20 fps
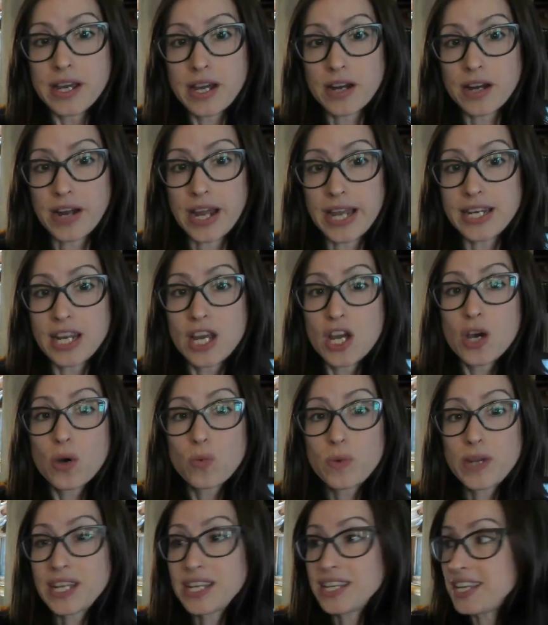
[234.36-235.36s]
all right?
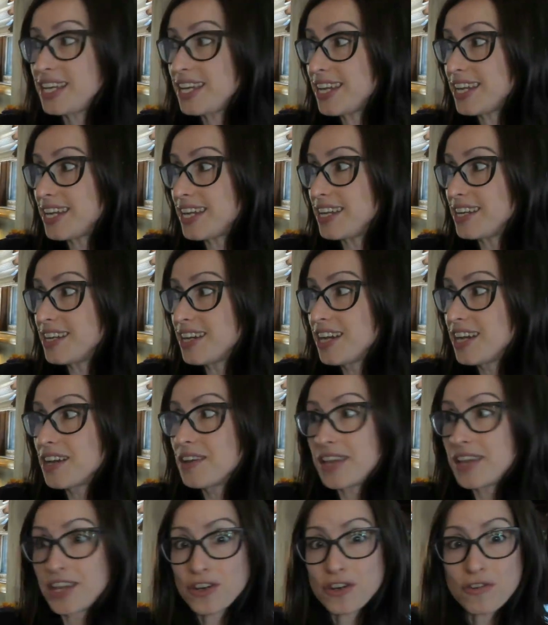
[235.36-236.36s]
We need
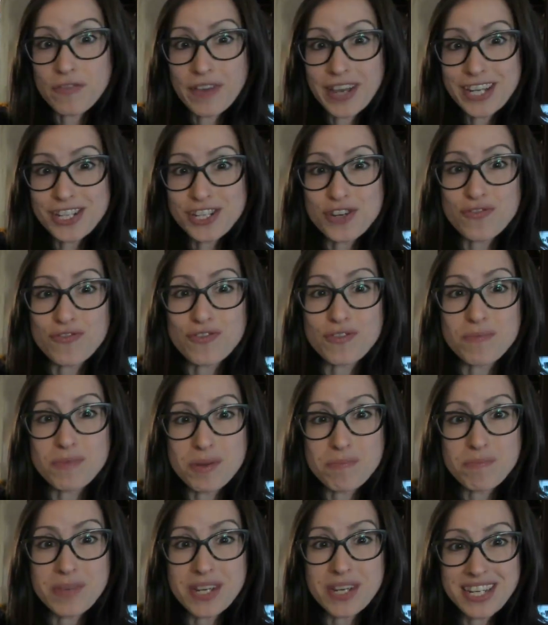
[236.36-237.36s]
innervation from
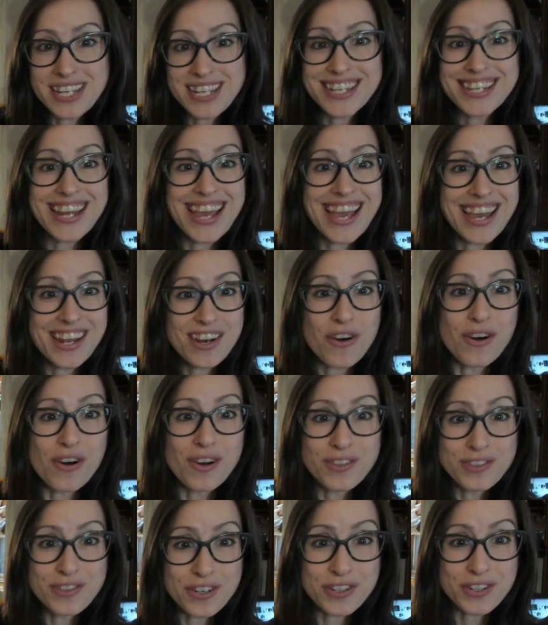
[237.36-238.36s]
the median and
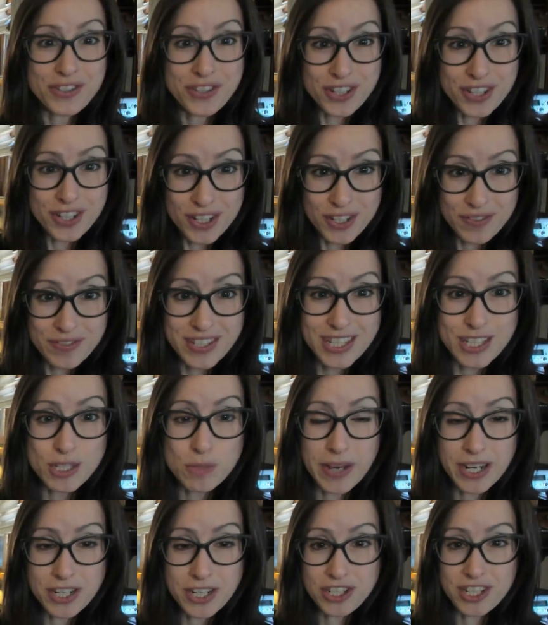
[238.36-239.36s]
ulnar nerves,
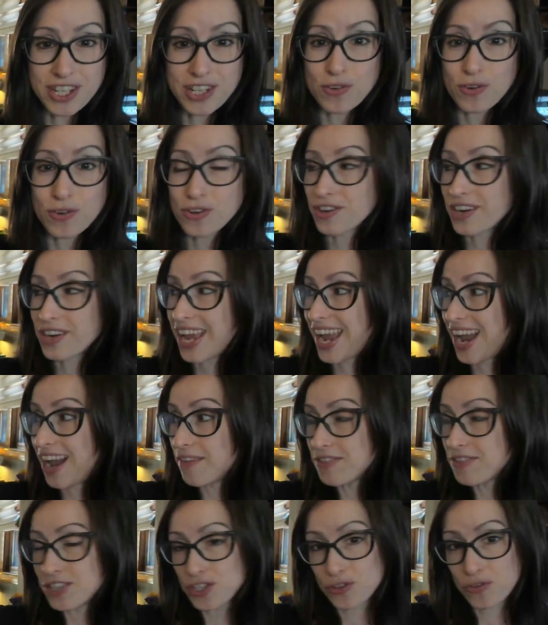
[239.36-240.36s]
especially in order to
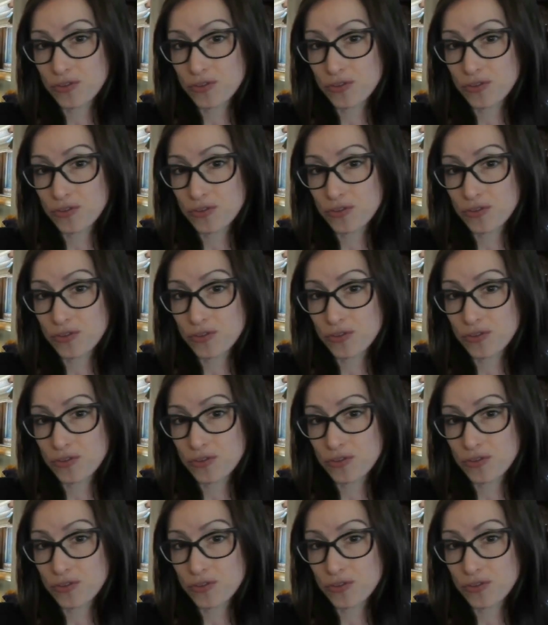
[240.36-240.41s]
have this